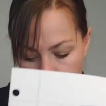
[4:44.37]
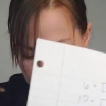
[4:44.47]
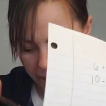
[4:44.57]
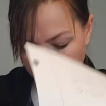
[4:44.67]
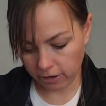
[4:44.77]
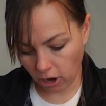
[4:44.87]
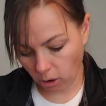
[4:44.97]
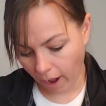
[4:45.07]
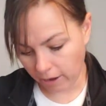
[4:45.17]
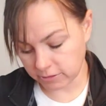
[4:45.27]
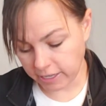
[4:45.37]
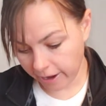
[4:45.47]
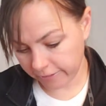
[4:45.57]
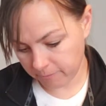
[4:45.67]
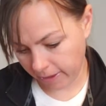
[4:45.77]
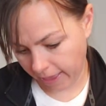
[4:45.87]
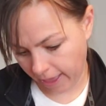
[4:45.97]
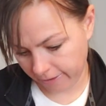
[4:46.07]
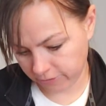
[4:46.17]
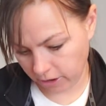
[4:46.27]
But I know outside of my
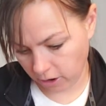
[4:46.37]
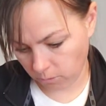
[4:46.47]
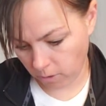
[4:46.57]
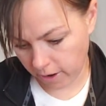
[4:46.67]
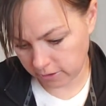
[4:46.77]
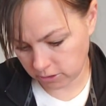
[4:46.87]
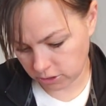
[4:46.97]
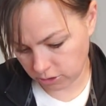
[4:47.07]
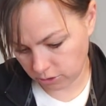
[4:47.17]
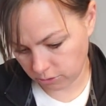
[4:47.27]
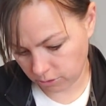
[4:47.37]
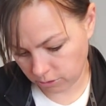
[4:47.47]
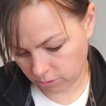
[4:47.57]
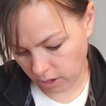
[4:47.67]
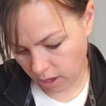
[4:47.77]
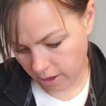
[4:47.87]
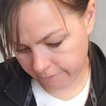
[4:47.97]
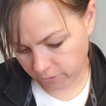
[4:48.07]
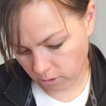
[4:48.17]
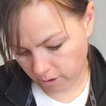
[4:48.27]
cave there are 1, 2, 3,
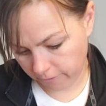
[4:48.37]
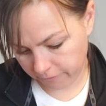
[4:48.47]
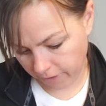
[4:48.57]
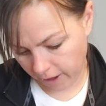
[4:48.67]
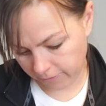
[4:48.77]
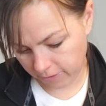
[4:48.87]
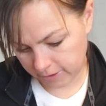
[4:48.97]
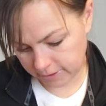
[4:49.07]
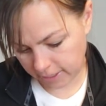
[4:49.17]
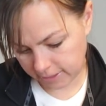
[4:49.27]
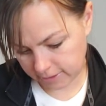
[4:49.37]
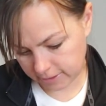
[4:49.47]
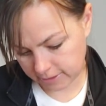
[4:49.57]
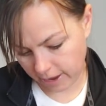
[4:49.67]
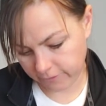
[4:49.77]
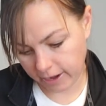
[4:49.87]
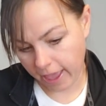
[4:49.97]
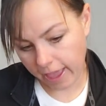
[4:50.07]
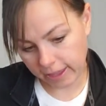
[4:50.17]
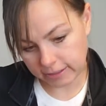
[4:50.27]
4, 5, 6, 7,
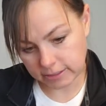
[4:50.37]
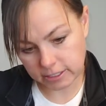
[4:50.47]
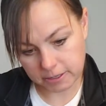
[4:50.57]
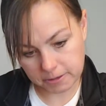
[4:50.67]
8.